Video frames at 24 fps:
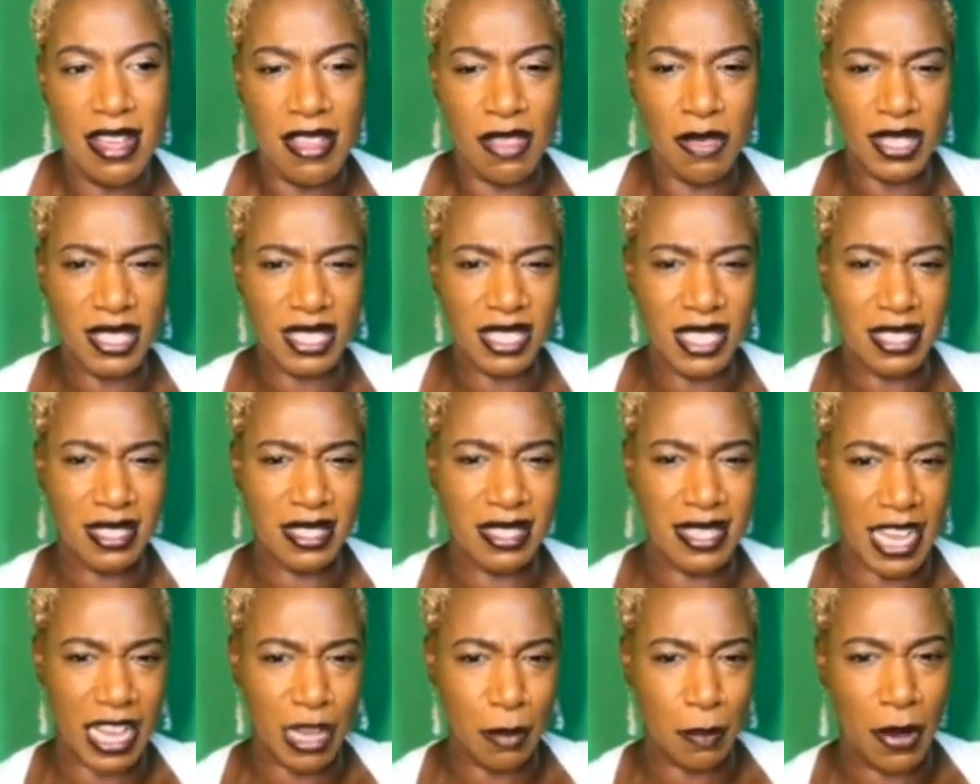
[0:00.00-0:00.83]
This is the
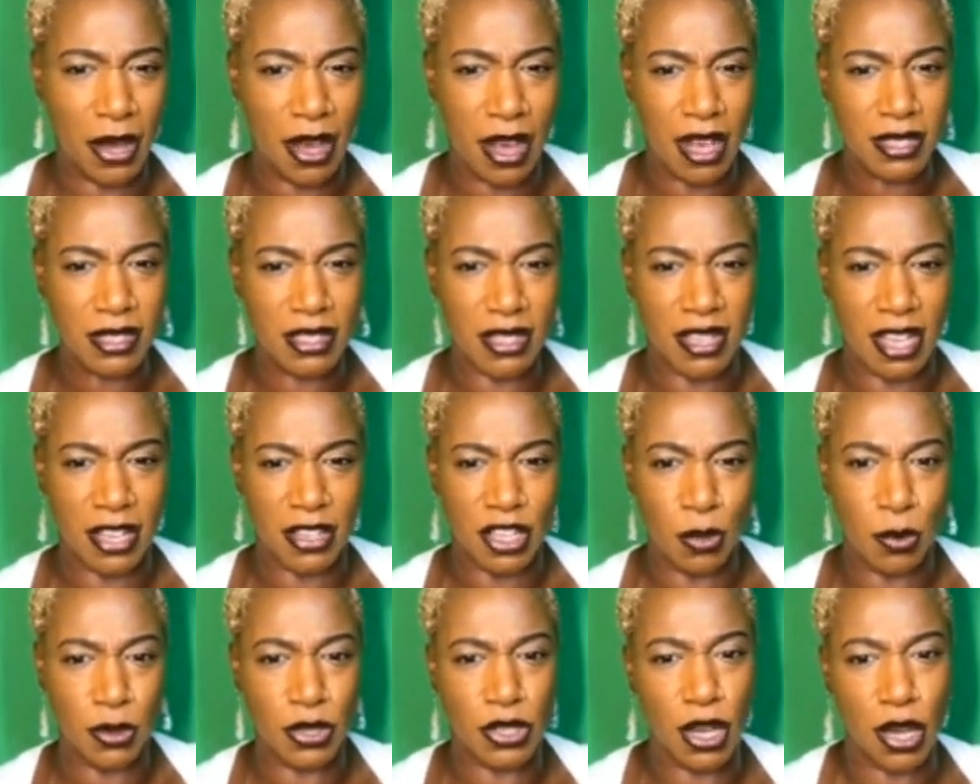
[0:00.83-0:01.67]
same person that
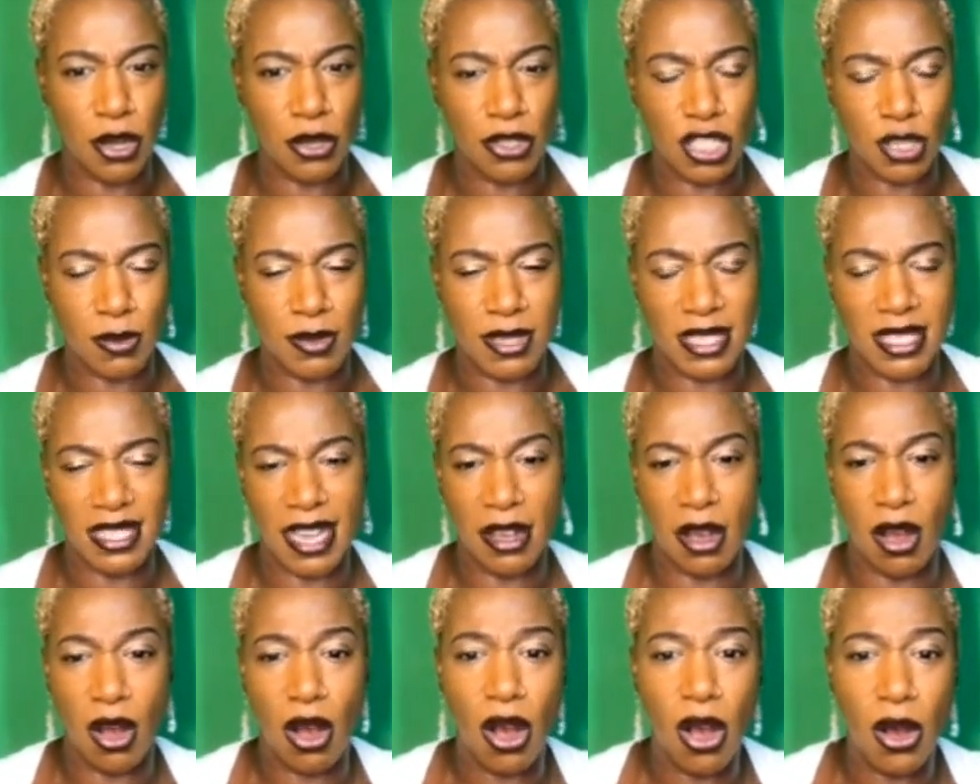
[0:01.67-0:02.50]
you would go to and say,
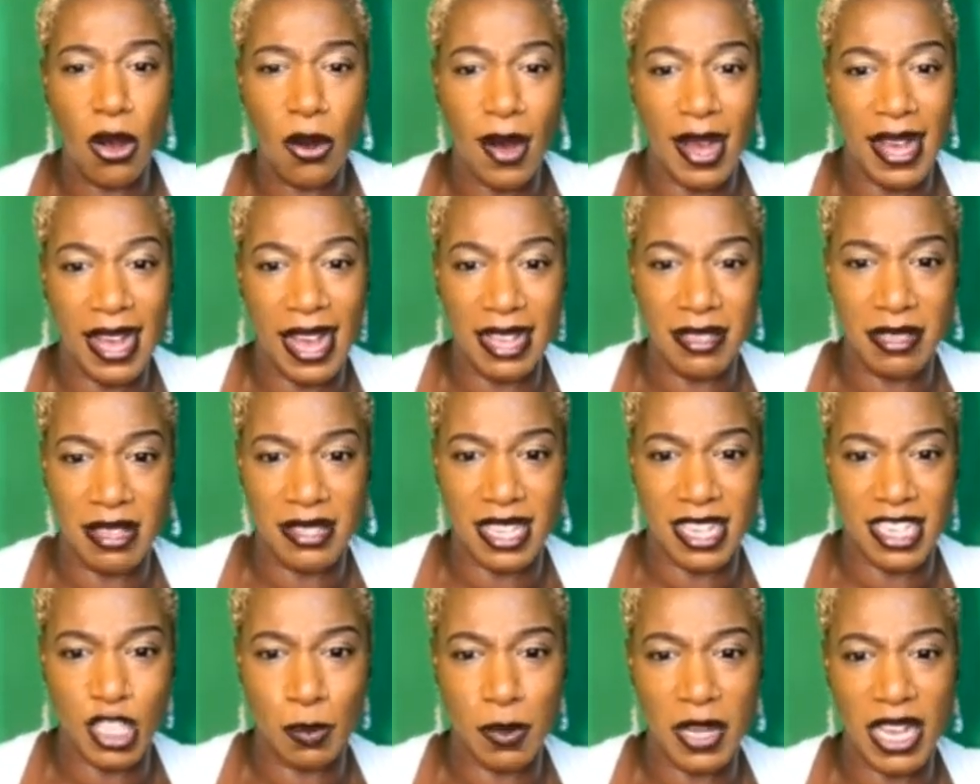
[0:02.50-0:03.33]
Oh, I had this
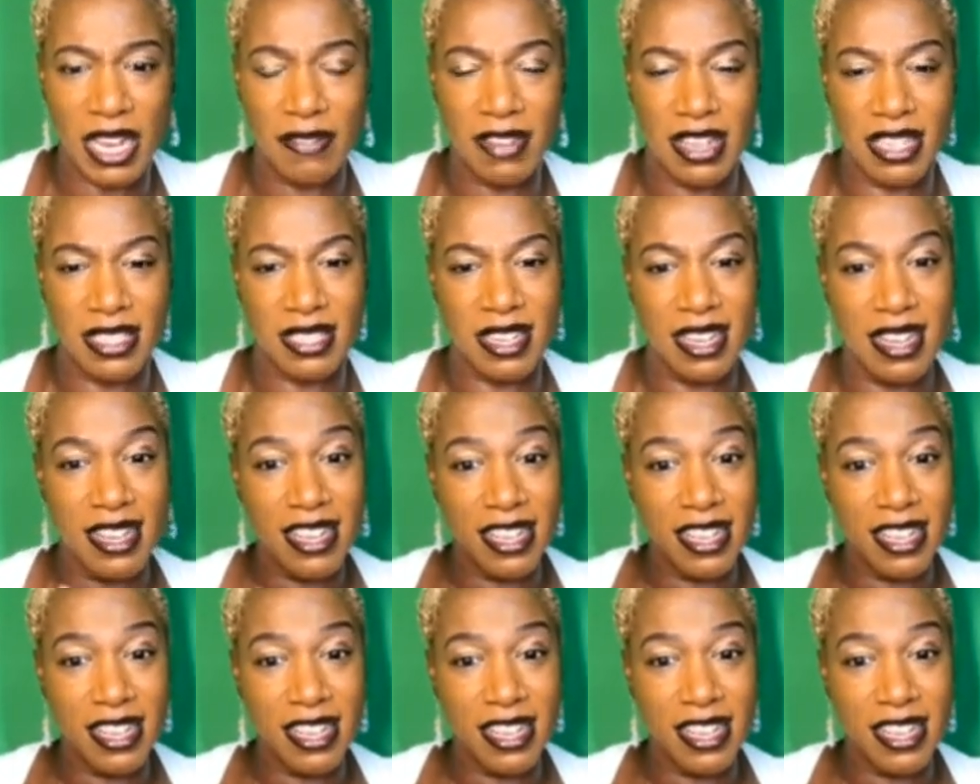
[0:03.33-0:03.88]
experience.